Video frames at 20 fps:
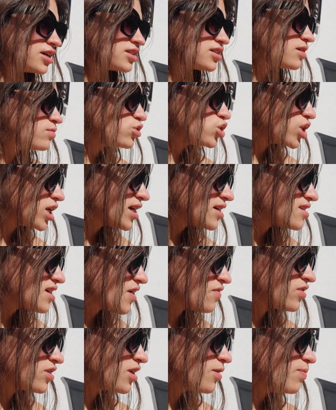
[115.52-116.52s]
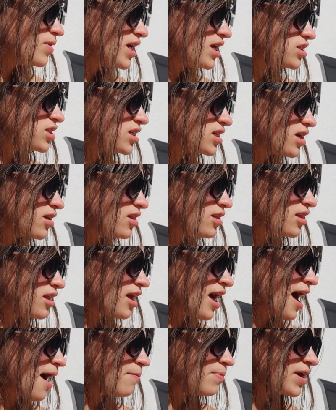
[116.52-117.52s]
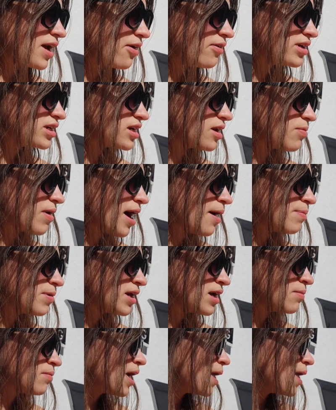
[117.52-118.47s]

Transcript: some drinks after the beach, and then happy hour ended up happening.